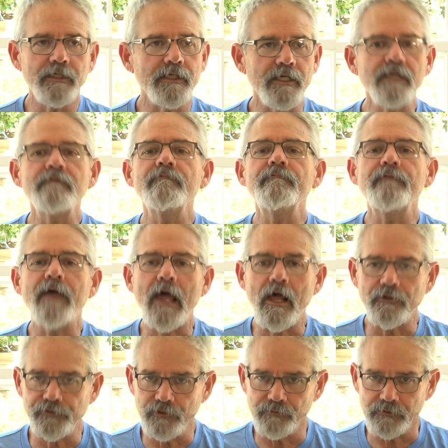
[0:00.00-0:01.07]

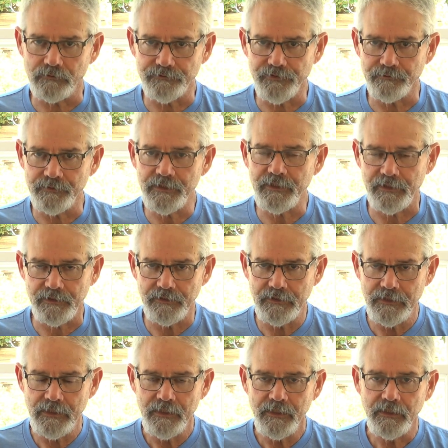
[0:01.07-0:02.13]
invaluable to me
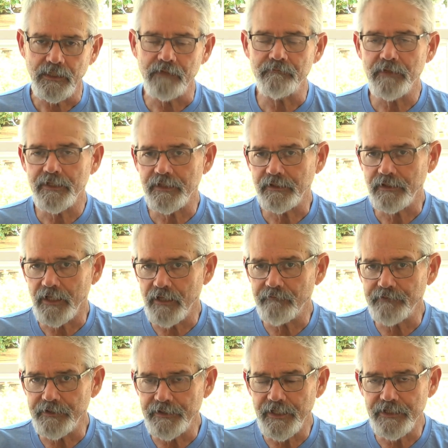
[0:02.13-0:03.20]
in my
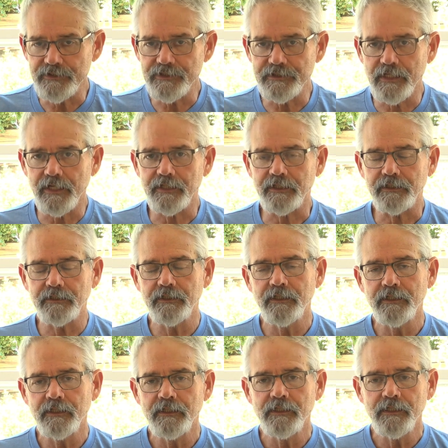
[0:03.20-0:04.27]
everyday study.
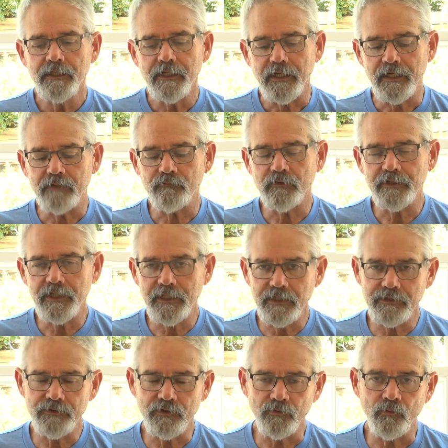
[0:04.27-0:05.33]
And we'll get
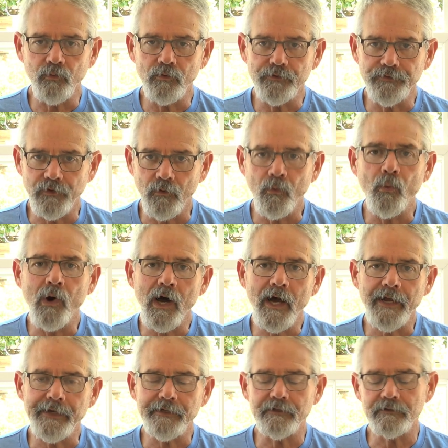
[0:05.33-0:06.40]
into the
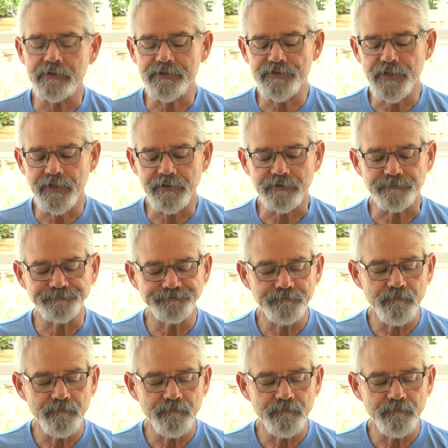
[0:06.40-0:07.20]
why here in a second.